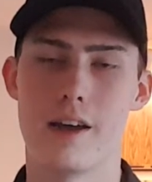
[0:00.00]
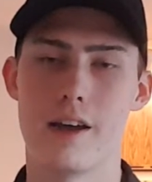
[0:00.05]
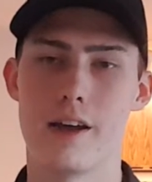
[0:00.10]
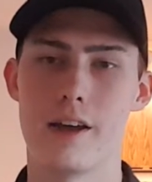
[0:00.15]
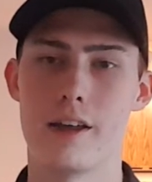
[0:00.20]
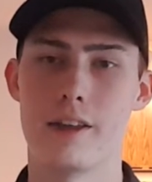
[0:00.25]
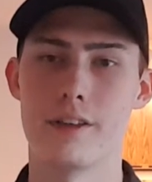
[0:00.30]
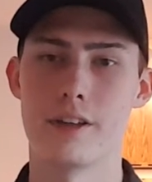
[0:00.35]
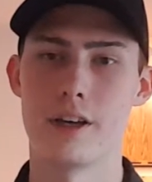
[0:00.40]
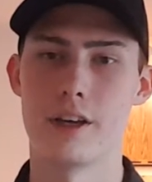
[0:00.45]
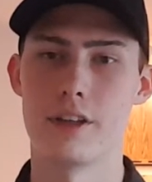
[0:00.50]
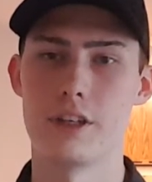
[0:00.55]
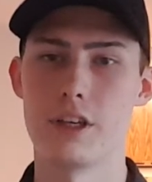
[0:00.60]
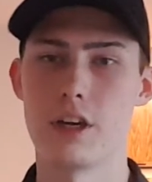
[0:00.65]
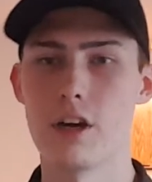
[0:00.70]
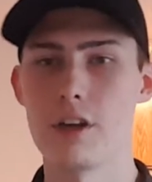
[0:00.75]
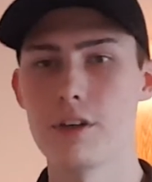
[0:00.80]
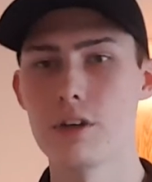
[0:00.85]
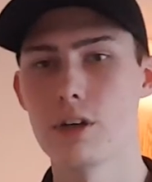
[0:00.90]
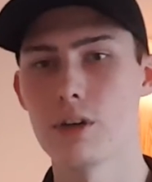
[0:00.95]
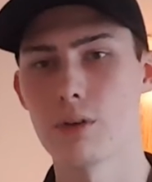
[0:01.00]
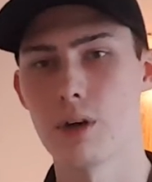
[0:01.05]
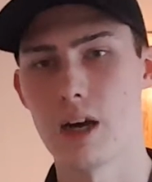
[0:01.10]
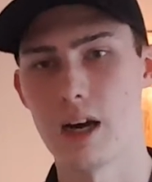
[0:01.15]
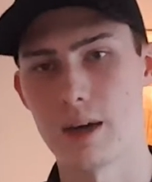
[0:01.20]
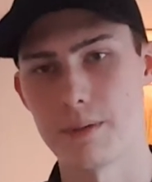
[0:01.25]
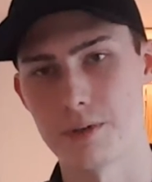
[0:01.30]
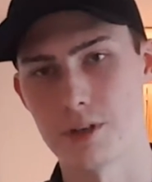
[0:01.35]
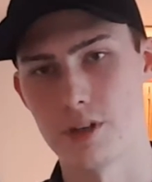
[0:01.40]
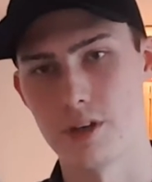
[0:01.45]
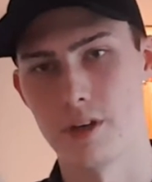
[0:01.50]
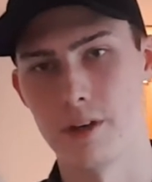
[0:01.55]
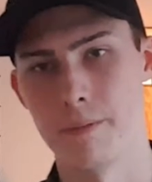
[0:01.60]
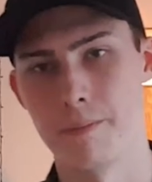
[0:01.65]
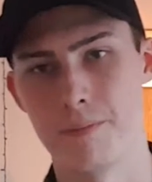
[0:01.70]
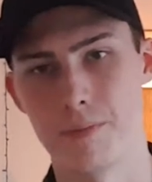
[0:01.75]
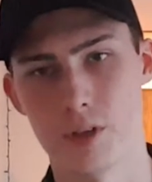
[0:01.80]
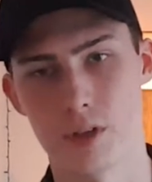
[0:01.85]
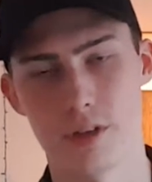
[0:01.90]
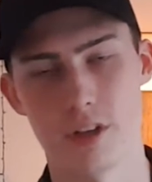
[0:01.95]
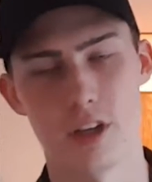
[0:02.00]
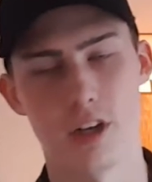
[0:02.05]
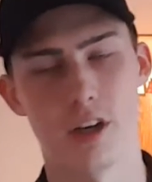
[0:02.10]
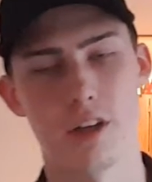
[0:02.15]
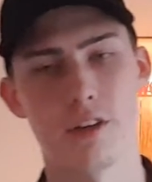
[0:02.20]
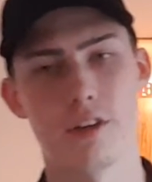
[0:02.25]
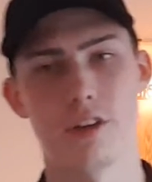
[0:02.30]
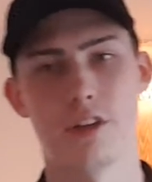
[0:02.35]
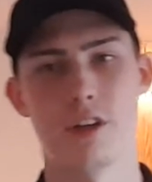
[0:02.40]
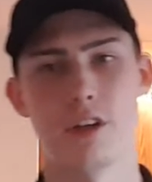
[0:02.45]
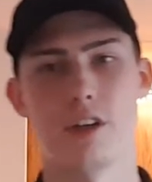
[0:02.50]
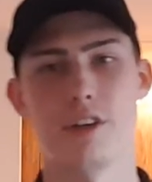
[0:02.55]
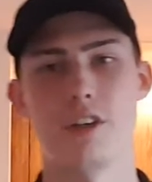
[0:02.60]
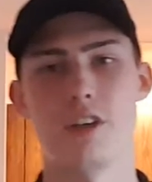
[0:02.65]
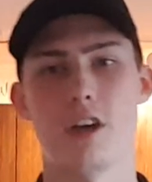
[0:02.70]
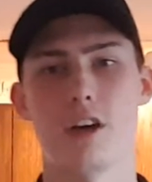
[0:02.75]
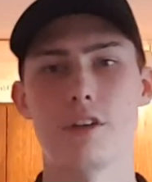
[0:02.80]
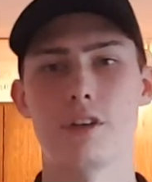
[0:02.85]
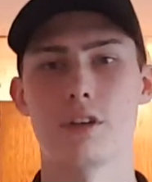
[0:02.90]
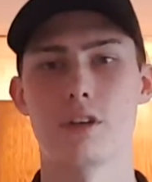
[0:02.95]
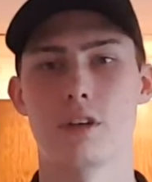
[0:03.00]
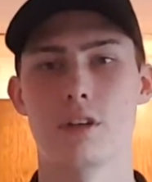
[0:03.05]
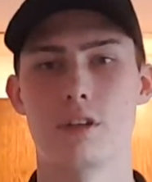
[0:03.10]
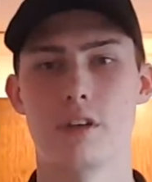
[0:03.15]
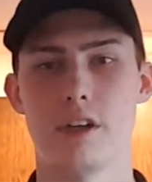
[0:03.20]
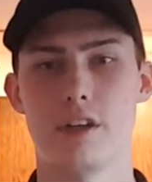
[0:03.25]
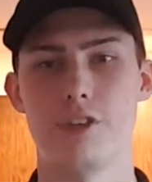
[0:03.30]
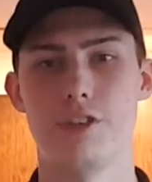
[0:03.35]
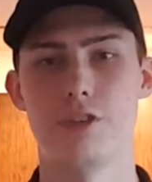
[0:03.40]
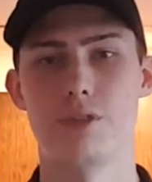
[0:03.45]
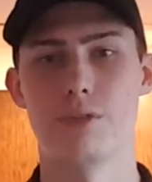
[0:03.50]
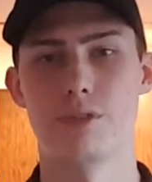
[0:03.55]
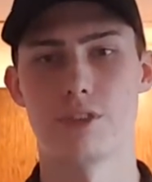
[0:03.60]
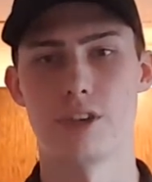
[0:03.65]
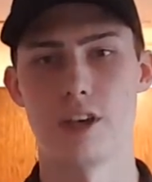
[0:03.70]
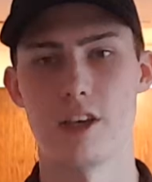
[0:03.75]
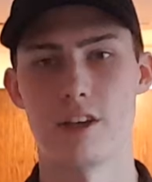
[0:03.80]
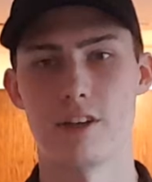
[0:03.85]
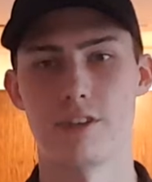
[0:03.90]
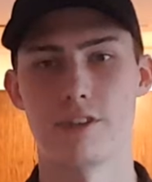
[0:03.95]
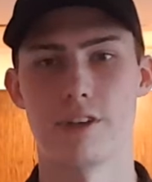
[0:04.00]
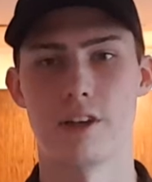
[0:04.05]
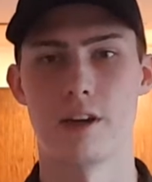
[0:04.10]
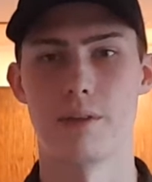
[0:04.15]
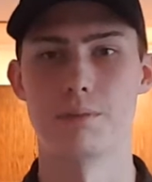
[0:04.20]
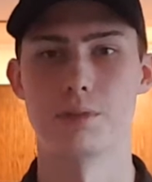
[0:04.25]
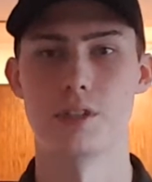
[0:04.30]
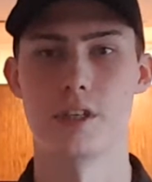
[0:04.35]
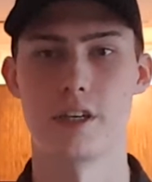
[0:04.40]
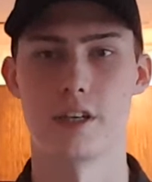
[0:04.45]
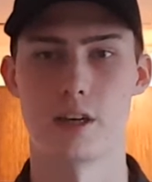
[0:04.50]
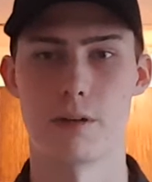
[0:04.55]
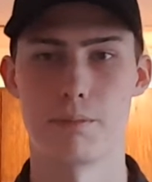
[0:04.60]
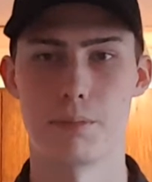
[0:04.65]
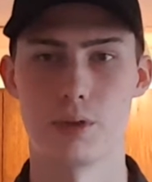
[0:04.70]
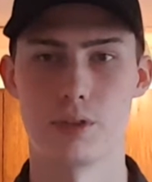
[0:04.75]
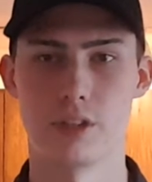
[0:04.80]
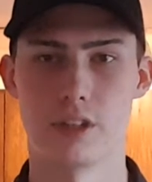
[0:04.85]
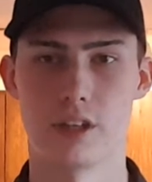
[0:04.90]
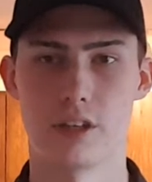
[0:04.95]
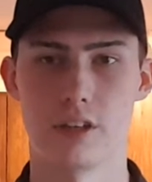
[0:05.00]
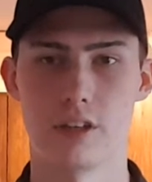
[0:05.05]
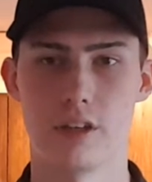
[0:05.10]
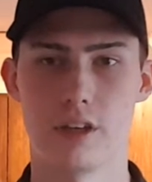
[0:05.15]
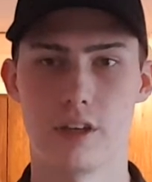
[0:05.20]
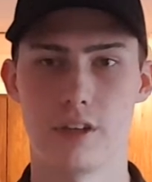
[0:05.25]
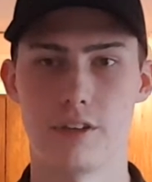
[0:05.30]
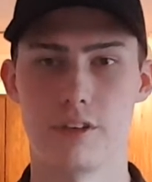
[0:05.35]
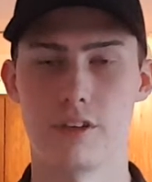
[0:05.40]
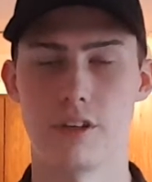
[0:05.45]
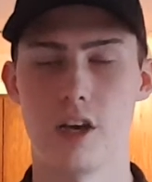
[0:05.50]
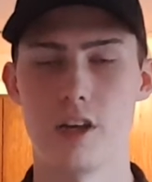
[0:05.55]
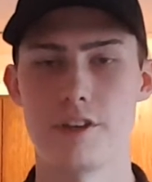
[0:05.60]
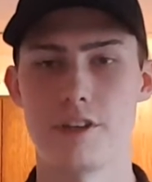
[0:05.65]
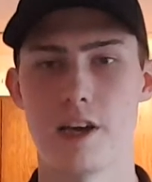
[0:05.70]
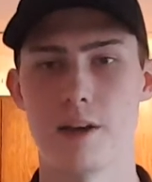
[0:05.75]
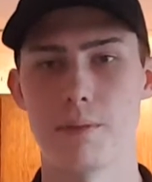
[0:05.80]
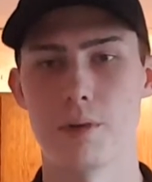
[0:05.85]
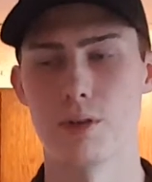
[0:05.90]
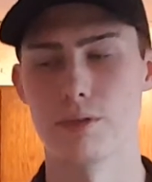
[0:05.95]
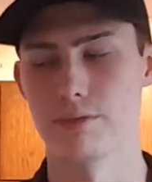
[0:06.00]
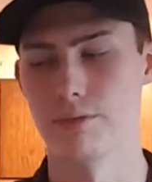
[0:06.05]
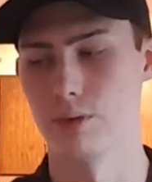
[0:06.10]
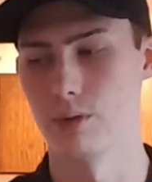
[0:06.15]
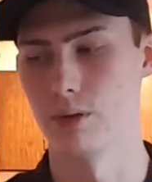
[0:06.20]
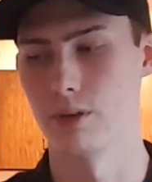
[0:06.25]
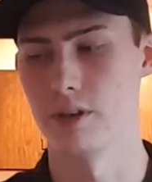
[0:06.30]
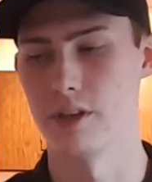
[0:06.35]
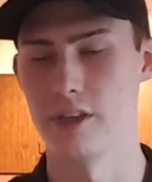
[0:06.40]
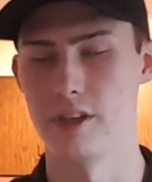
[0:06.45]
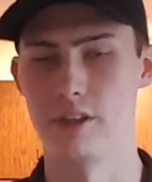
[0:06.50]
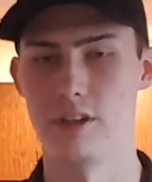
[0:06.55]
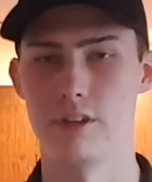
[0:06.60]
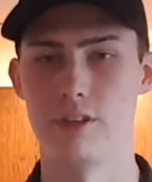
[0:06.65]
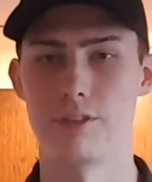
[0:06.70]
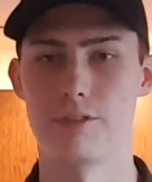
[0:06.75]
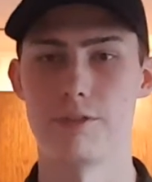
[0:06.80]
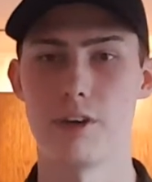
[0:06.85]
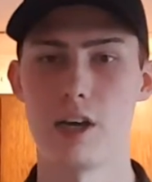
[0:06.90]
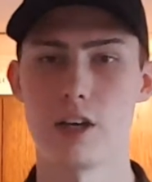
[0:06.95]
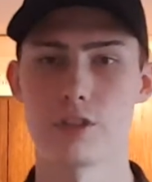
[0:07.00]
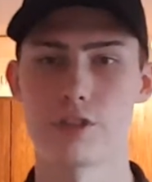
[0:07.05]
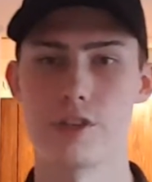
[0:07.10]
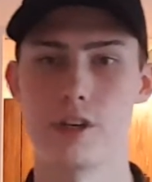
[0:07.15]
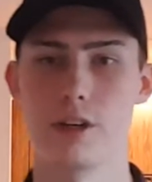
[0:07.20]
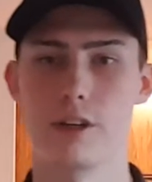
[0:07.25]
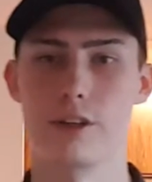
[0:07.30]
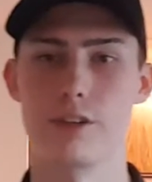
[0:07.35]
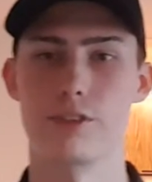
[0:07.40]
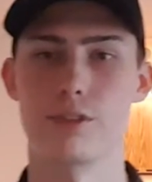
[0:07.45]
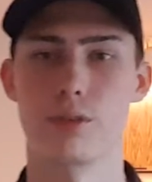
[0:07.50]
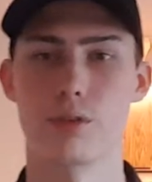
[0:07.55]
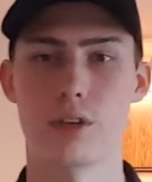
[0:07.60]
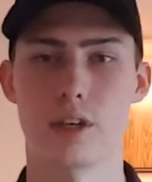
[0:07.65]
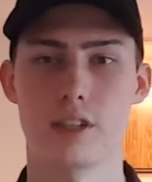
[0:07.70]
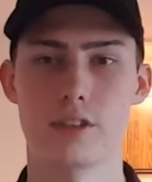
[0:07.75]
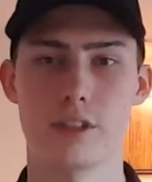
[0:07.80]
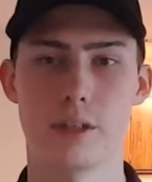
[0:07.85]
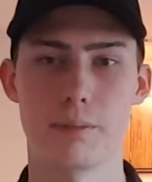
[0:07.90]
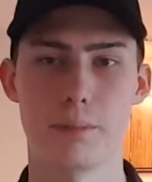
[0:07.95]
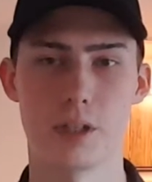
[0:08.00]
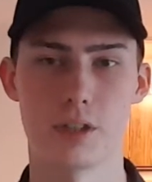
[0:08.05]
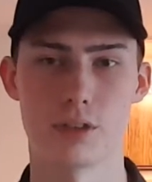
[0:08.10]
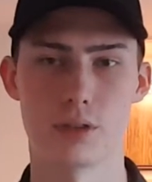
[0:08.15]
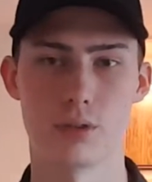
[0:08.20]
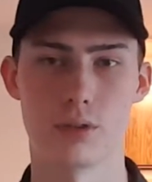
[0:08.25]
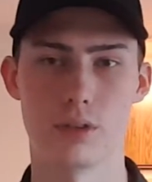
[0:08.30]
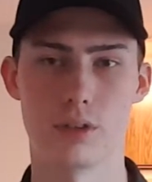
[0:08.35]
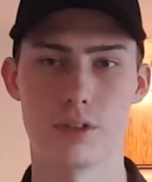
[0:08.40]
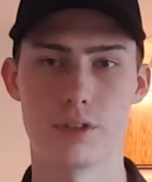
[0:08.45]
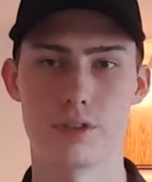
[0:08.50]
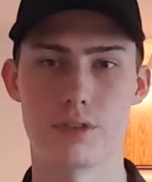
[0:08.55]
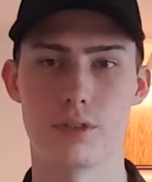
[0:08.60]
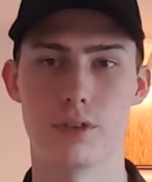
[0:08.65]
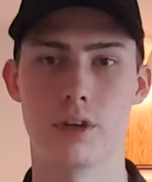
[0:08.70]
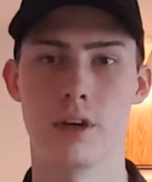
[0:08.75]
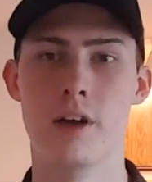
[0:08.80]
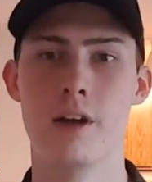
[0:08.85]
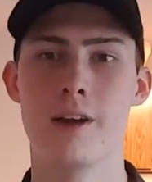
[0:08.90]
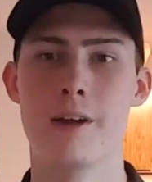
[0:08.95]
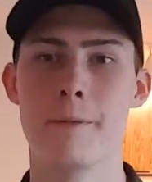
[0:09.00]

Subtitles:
And then the other option, or the other use case that I'm planning on building a demo for, is file sharing. So kind of like BitTorrent, or